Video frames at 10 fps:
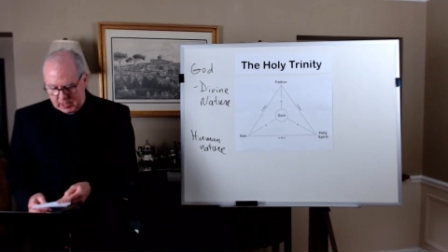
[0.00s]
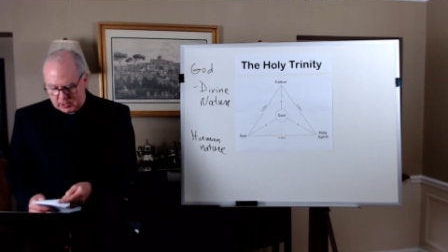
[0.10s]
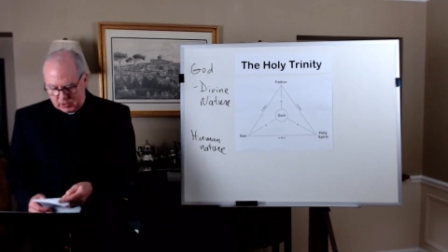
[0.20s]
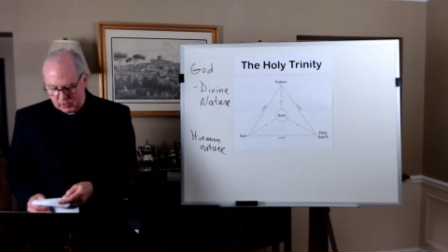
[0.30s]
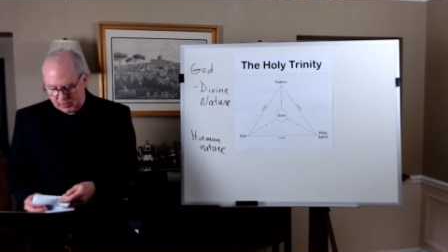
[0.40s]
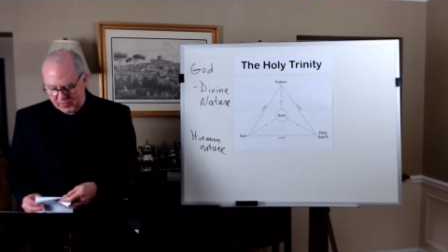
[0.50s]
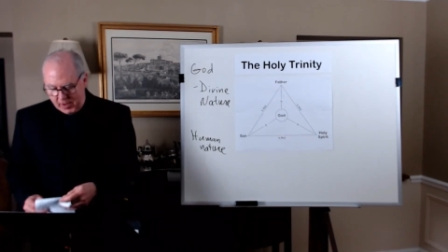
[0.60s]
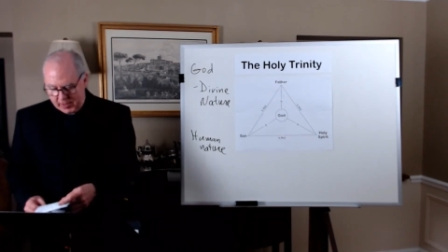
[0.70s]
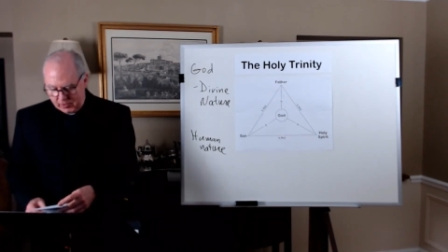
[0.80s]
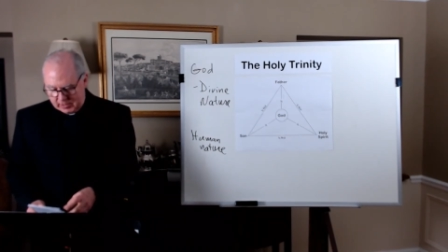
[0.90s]
So the
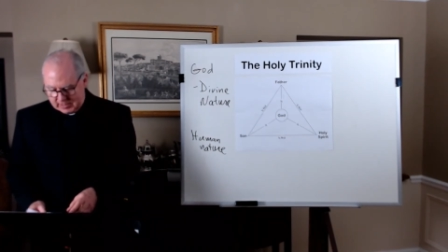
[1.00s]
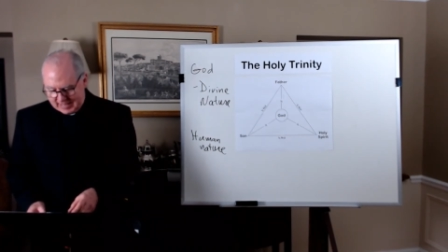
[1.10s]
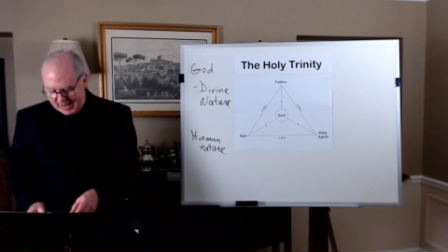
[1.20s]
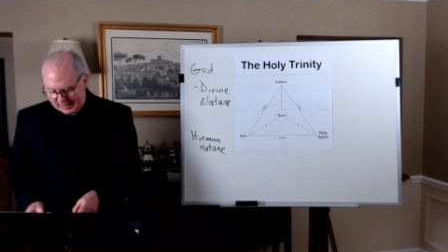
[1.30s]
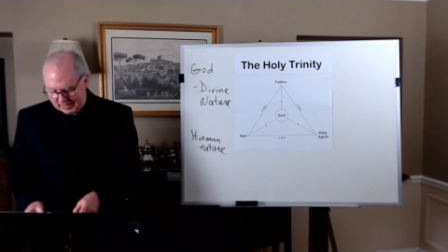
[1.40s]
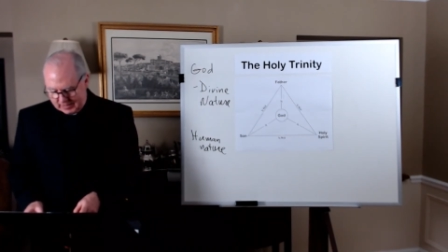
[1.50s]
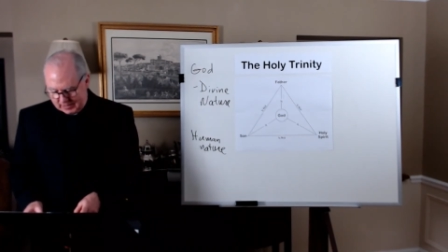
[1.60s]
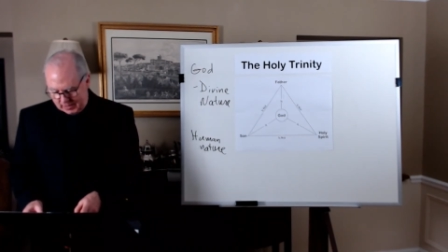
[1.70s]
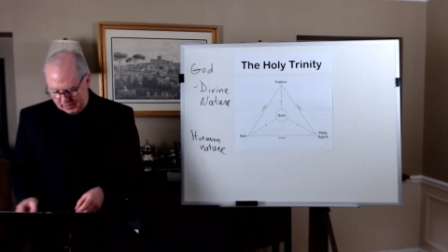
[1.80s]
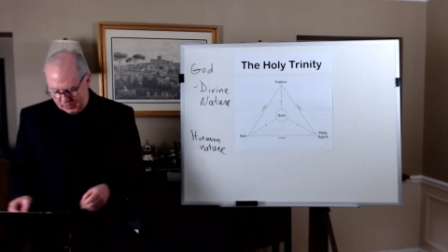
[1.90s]
Father is not the
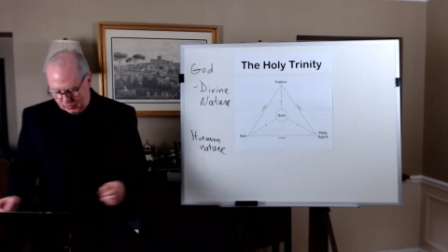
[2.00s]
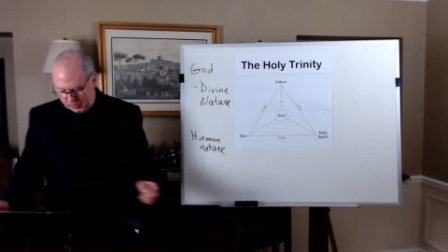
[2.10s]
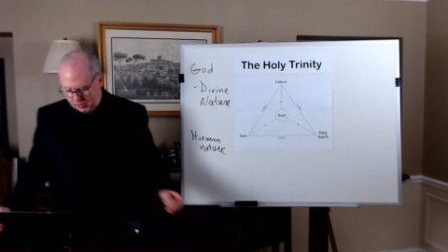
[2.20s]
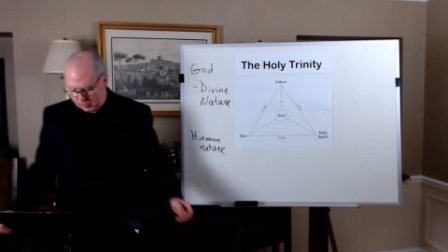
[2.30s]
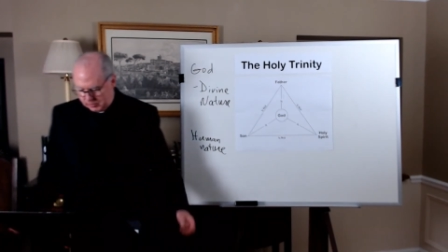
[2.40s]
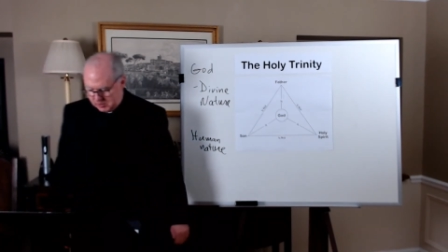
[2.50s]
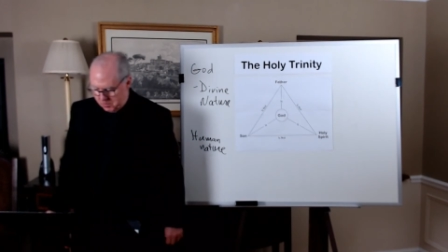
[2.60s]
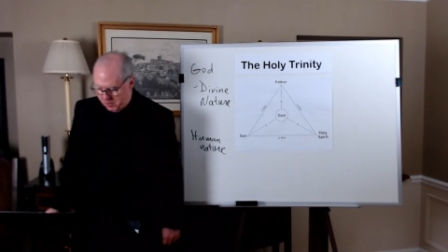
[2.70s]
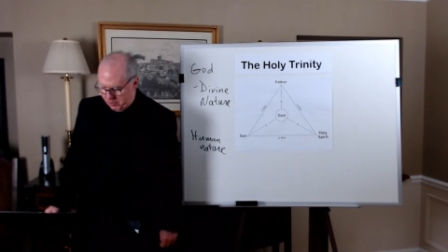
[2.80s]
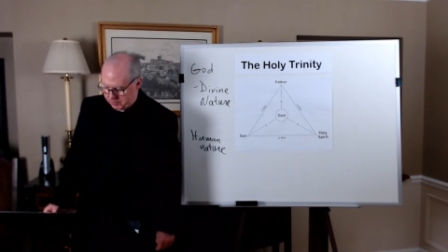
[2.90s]
Son or the Holy
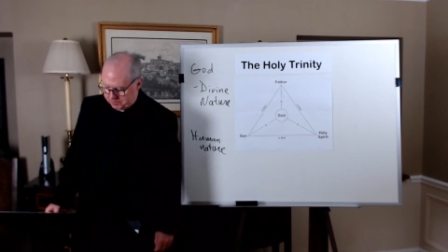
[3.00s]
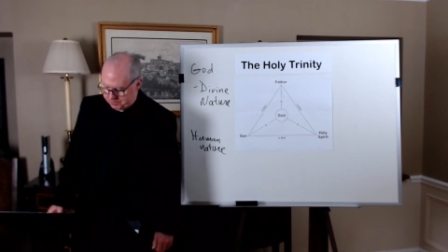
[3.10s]
Spirit.